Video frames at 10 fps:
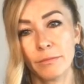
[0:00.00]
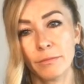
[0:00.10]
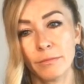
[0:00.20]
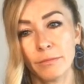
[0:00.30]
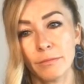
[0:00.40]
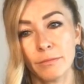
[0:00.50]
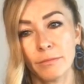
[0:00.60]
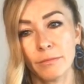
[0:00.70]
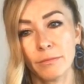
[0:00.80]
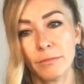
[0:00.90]

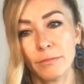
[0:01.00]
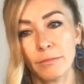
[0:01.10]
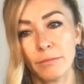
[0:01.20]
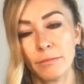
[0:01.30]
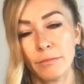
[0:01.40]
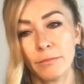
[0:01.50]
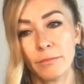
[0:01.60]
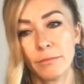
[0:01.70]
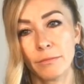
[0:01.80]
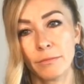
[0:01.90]

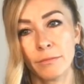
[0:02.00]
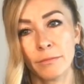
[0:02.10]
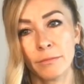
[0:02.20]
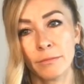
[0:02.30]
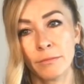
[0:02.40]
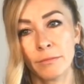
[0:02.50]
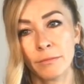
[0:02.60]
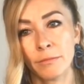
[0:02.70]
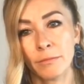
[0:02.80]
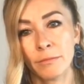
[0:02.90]

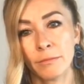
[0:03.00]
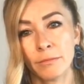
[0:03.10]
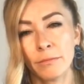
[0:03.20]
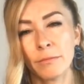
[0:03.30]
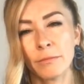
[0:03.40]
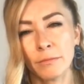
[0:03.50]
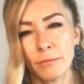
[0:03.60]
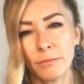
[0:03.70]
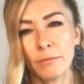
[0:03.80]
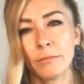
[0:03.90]

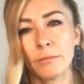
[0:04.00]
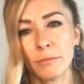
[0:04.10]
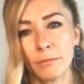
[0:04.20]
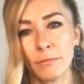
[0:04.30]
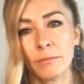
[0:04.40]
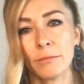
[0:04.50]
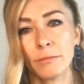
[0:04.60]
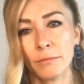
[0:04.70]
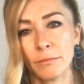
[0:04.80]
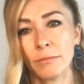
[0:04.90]

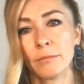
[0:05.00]
This person isn't speaking.